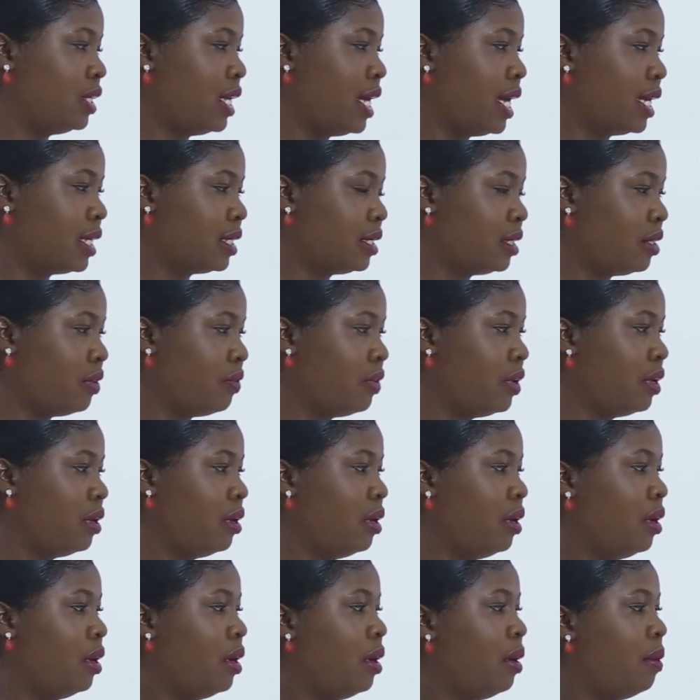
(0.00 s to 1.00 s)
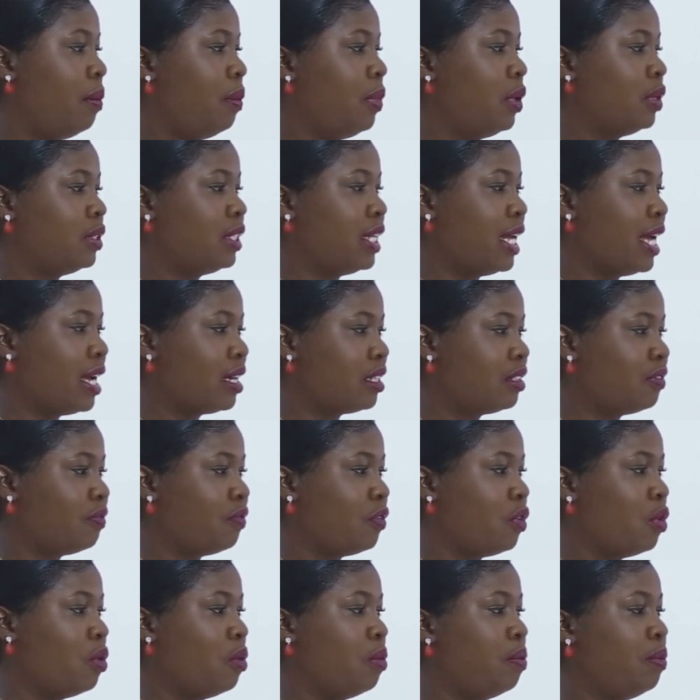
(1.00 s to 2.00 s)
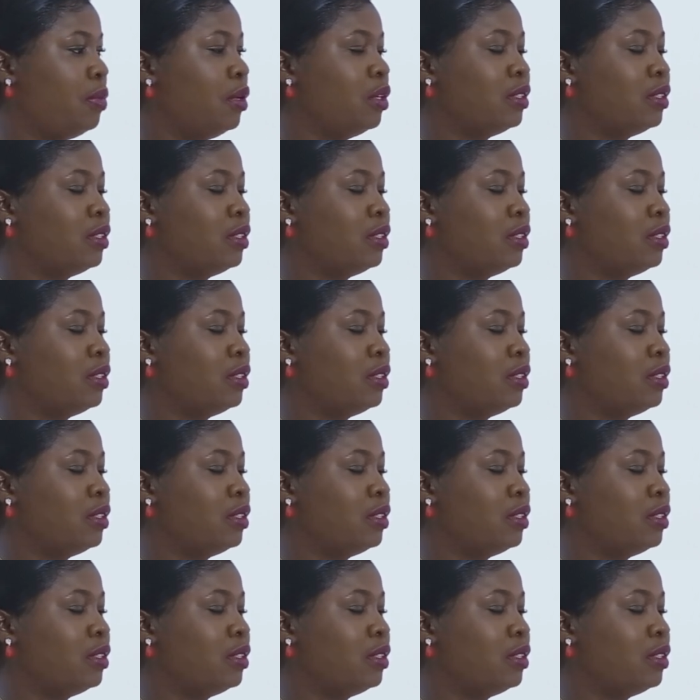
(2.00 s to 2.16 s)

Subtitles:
x3 plus x4